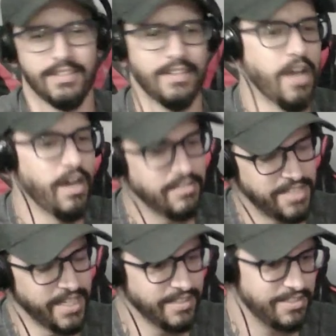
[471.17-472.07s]

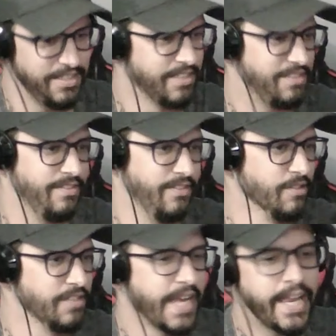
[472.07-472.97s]
nonsense. It's
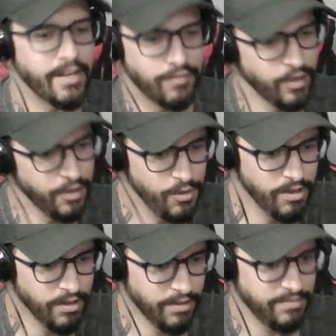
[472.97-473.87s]
there's a handful of new
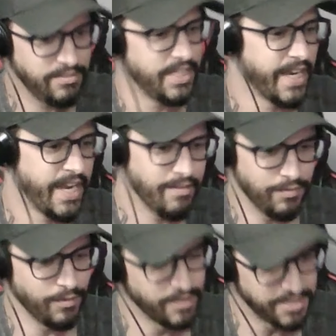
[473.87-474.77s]
girls and a
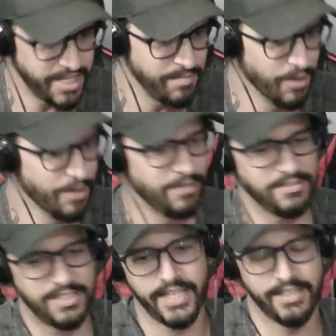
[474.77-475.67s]
handful of the same
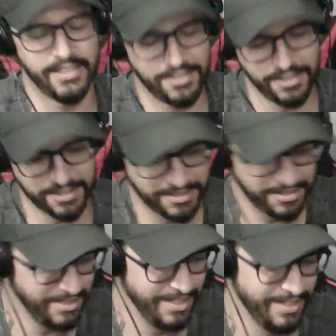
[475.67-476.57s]
girls, and it's just
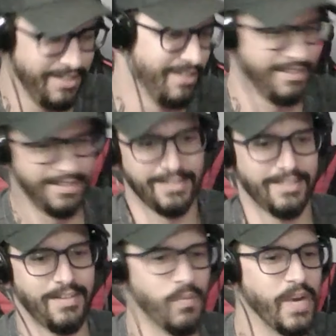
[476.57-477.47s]

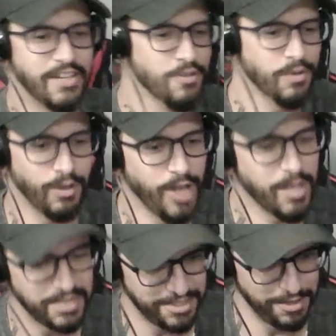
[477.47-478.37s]
we could do a whole
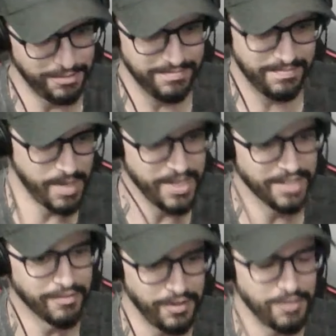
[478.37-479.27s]
episode maybe in
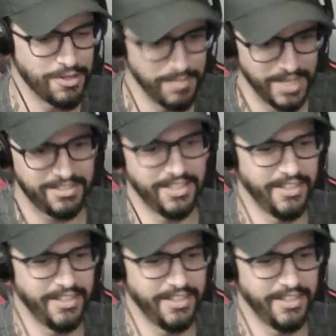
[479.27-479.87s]
the future about Selling